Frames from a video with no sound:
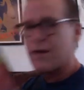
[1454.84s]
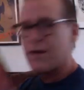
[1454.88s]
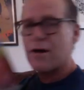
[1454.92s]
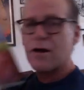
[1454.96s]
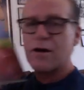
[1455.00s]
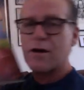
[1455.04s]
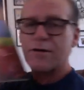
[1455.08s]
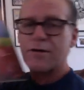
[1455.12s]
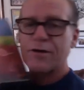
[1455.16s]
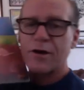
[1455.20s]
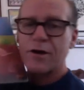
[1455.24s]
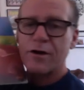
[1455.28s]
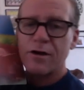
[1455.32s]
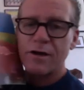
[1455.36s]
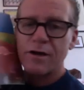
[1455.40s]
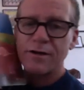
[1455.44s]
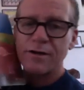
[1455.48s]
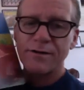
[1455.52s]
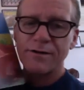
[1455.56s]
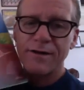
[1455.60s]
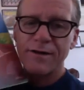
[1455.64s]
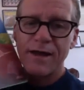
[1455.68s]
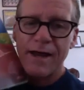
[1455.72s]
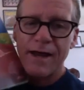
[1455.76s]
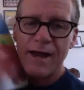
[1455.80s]
are. They're under
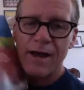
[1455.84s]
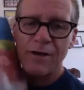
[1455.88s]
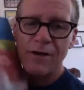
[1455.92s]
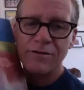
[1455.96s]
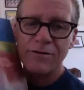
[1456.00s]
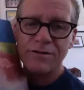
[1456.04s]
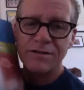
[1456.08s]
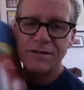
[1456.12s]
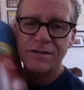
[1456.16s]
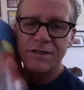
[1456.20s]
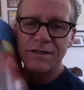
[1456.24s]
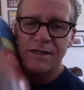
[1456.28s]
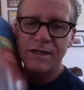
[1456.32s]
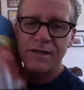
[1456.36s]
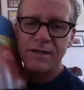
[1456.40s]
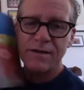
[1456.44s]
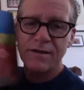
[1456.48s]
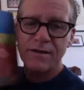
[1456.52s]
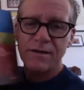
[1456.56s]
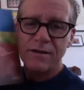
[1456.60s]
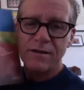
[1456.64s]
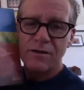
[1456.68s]
the house. See